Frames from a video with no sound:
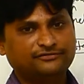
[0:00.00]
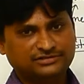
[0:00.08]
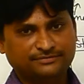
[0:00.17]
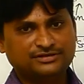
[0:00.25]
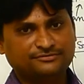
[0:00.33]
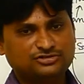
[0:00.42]

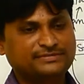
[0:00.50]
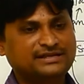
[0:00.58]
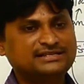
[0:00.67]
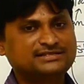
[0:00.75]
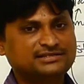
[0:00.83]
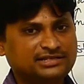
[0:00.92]
symptoms
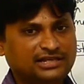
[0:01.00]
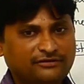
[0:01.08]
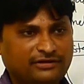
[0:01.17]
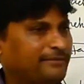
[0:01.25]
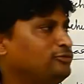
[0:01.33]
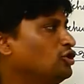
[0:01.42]
means
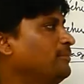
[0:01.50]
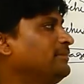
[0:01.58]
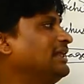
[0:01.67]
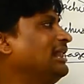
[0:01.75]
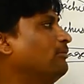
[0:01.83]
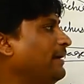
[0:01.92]
severe
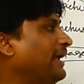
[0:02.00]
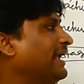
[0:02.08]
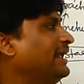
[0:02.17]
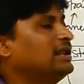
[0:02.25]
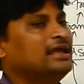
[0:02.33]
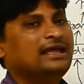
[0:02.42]
abdominal
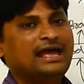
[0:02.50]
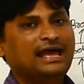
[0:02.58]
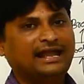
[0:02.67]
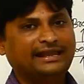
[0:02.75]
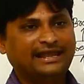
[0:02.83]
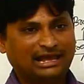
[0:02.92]
pain
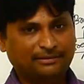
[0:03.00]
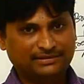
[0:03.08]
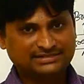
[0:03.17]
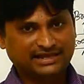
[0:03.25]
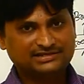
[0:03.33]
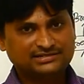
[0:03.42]
and the
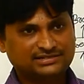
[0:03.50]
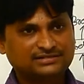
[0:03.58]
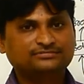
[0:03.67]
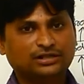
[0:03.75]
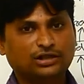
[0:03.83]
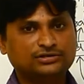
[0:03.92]
hepatite,
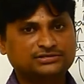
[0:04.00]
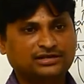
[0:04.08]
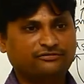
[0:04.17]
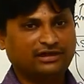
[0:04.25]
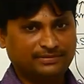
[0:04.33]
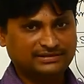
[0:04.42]
loss
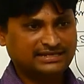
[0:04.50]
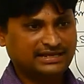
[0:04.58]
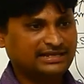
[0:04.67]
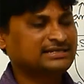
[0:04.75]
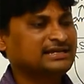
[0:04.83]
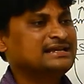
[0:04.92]
of
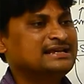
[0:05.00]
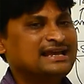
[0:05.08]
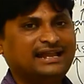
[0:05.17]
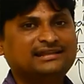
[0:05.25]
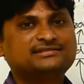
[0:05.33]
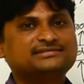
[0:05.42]
hepatite,
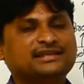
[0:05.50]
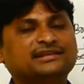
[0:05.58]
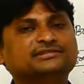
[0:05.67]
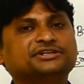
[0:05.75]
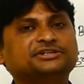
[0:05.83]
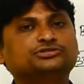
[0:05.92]
and the
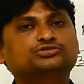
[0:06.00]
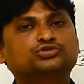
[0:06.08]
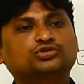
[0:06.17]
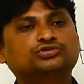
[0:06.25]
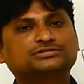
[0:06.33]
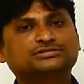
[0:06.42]
stunted
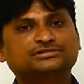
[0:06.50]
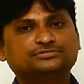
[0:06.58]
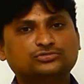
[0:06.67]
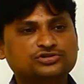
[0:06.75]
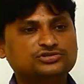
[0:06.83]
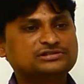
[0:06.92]
growth is
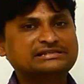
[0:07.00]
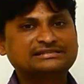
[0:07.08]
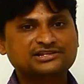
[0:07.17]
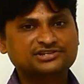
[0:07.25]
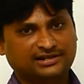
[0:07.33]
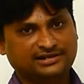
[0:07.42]
mostly in
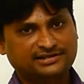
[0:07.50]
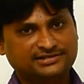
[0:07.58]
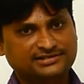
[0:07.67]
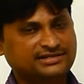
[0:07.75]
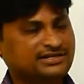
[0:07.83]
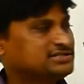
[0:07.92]
the
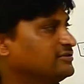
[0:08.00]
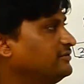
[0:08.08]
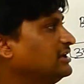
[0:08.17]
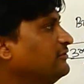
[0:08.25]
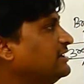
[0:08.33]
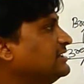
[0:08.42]
children's. It's a
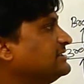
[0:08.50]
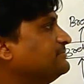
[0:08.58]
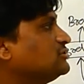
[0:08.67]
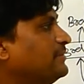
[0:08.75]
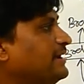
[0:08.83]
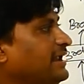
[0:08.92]
very
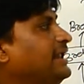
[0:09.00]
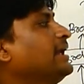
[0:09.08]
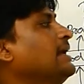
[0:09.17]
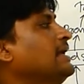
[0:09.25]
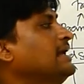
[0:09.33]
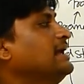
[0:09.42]

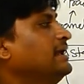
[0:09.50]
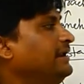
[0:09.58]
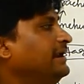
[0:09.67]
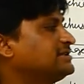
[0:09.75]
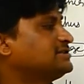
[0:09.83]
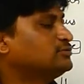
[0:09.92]
symptomatic.
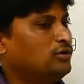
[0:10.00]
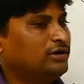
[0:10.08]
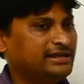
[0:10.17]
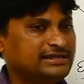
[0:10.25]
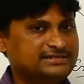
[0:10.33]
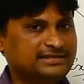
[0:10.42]
Next,
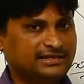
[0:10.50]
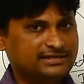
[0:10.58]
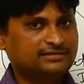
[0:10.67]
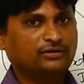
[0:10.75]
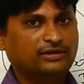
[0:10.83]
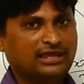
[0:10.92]
what is
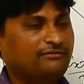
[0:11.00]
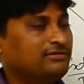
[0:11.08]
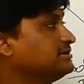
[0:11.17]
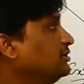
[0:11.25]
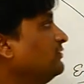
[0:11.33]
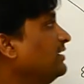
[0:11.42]
it? Okay, I will
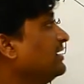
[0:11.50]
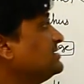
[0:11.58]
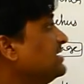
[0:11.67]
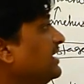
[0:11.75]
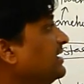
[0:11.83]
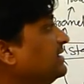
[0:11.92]
show you
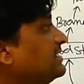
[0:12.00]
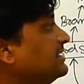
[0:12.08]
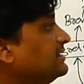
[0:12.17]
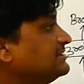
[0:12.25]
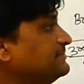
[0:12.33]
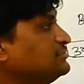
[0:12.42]
once again
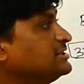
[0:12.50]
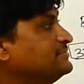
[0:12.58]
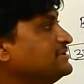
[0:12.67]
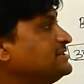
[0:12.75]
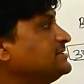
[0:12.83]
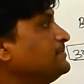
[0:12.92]
the
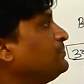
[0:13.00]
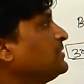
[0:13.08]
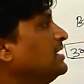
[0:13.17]
symptoms.